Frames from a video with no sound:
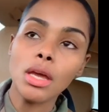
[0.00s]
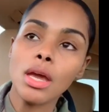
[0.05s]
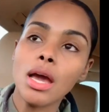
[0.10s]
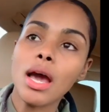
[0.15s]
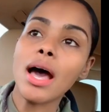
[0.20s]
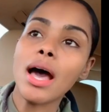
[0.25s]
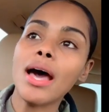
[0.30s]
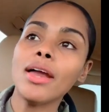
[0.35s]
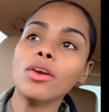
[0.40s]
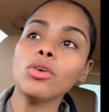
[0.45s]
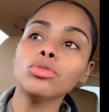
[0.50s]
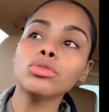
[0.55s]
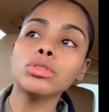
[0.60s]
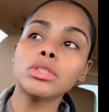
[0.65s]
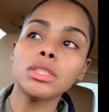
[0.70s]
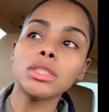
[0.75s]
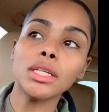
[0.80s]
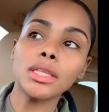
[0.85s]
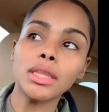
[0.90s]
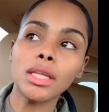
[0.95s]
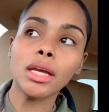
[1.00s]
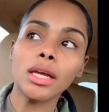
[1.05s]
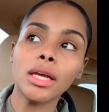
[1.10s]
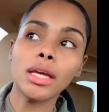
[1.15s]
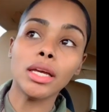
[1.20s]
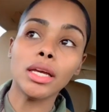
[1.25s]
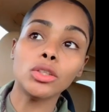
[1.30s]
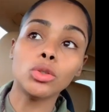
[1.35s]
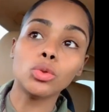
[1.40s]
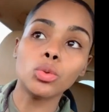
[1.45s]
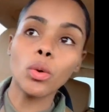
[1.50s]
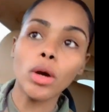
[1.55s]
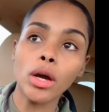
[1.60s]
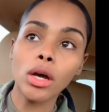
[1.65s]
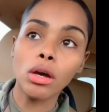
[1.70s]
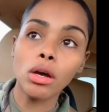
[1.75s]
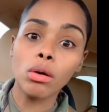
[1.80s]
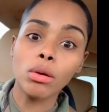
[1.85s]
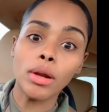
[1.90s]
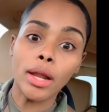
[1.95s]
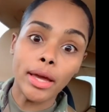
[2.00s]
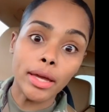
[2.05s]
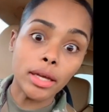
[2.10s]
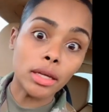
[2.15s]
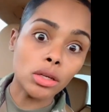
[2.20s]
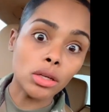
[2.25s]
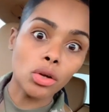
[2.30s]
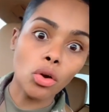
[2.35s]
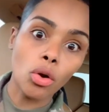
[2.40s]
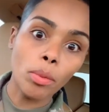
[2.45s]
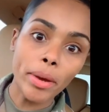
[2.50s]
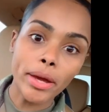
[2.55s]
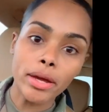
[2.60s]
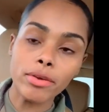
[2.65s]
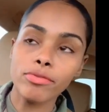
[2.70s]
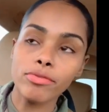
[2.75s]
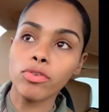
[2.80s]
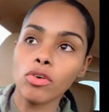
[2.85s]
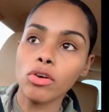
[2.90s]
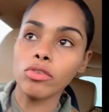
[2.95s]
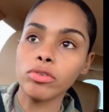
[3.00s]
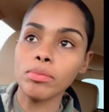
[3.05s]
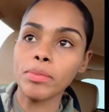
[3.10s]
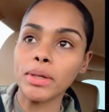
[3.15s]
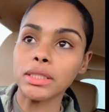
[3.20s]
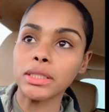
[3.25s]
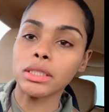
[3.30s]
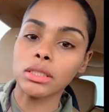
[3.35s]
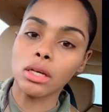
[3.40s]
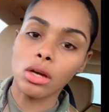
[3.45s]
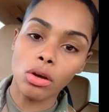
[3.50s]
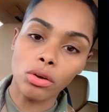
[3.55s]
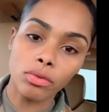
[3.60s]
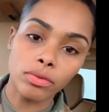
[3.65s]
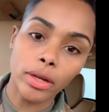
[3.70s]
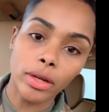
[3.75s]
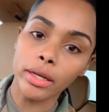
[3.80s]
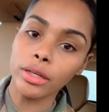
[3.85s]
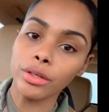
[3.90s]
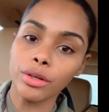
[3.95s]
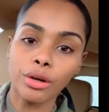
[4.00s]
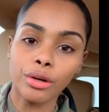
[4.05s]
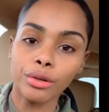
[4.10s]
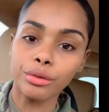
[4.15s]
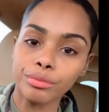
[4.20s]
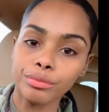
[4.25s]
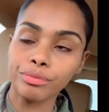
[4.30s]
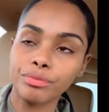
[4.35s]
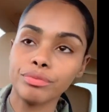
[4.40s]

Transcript: I don't sit there and dwell, like, go back and forth with myself. Like, no.